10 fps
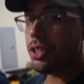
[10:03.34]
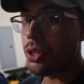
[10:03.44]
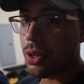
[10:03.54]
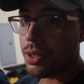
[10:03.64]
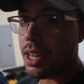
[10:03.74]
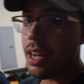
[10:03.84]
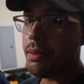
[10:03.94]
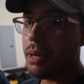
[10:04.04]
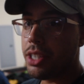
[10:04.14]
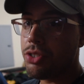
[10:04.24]

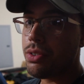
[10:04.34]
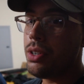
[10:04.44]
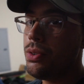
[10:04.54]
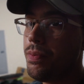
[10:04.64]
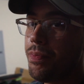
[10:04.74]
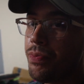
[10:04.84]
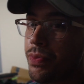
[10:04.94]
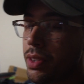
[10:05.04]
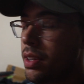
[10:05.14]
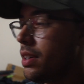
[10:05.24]
Eurodyne Maestro.
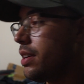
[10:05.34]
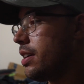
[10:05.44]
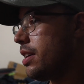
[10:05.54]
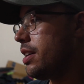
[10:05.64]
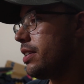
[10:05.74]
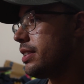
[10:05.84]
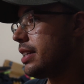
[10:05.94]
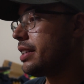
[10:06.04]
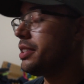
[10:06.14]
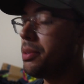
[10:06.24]
It's
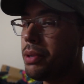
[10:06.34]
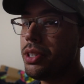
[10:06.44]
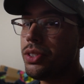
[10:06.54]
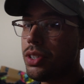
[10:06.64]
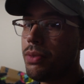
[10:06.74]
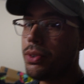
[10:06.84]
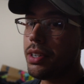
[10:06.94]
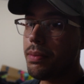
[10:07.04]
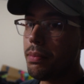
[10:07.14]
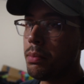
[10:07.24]
actually a pretty good
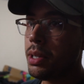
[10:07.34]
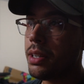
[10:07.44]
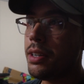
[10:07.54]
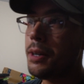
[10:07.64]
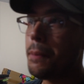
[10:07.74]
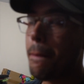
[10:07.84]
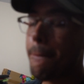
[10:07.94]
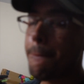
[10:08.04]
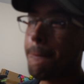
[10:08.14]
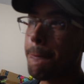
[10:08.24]
software, but
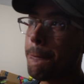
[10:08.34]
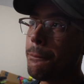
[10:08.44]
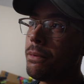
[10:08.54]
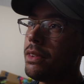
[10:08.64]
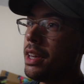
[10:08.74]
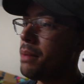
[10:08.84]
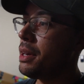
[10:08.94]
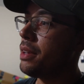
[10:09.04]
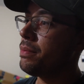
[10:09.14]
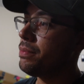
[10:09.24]
yeah,
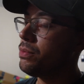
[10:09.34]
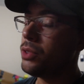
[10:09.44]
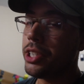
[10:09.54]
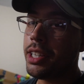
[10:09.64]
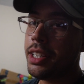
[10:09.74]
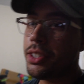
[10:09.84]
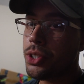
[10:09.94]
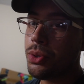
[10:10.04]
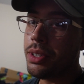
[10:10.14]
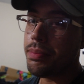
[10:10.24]
man, we're gonna get
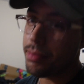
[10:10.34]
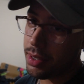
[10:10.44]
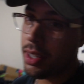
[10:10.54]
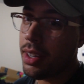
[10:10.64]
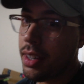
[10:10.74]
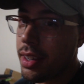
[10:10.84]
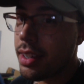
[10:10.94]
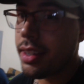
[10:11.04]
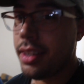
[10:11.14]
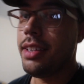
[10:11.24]
to it,
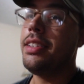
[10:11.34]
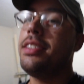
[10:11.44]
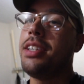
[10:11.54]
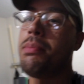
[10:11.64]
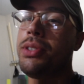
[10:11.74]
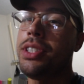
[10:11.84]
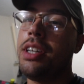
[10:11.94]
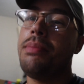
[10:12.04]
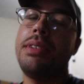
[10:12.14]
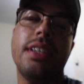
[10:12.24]
get these numbers
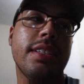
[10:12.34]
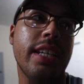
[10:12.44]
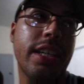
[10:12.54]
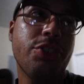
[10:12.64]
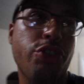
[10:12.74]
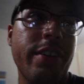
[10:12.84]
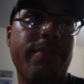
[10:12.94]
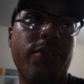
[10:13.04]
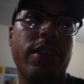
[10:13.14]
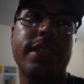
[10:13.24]
up, and then take a trip
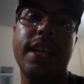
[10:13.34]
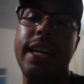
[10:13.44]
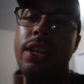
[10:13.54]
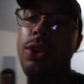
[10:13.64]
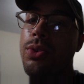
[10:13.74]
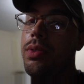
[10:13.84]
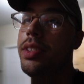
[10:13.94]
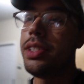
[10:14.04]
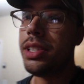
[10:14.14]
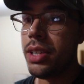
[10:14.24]
for a dyno
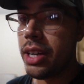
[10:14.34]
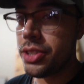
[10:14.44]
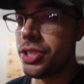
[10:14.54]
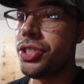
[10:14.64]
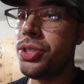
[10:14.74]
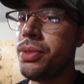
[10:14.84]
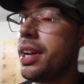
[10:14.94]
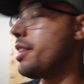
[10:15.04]
and see how she's doing.